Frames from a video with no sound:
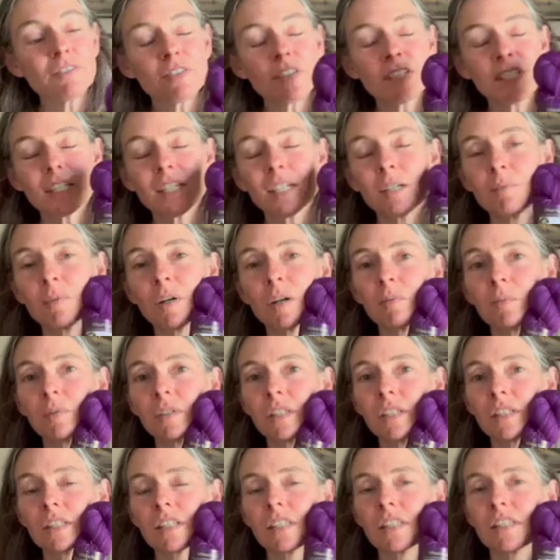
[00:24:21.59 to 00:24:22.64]
I came home with
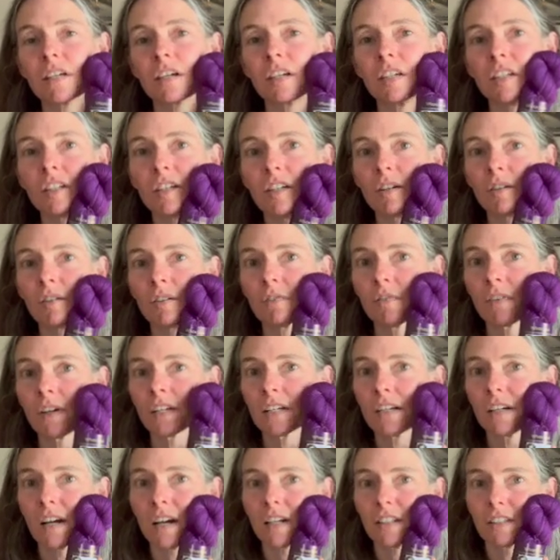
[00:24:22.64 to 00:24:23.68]
this, I thought, you know, if
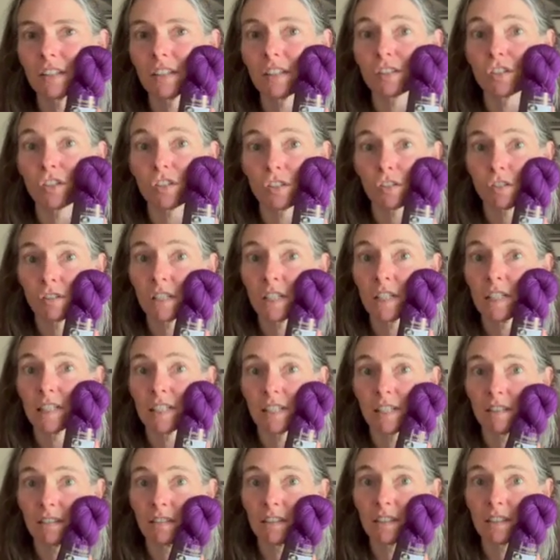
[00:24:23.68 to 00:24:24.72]
I'd gotten the Surrey
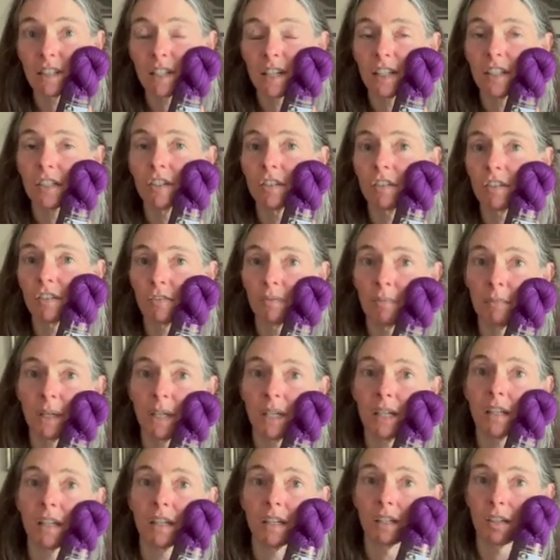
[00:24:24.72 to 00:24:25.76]
silk, I could have
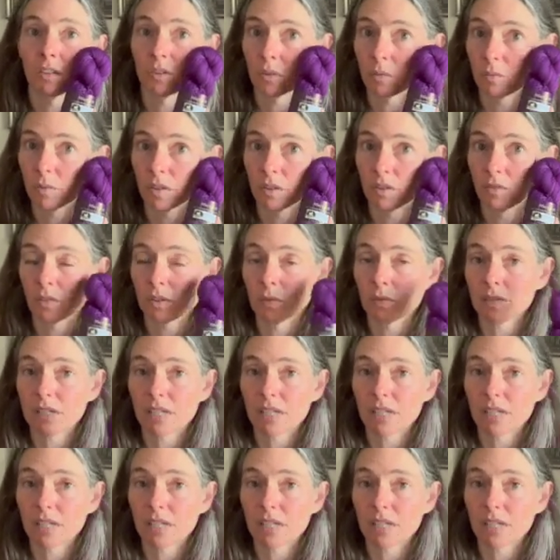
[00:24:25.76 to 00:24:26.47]
made another one of those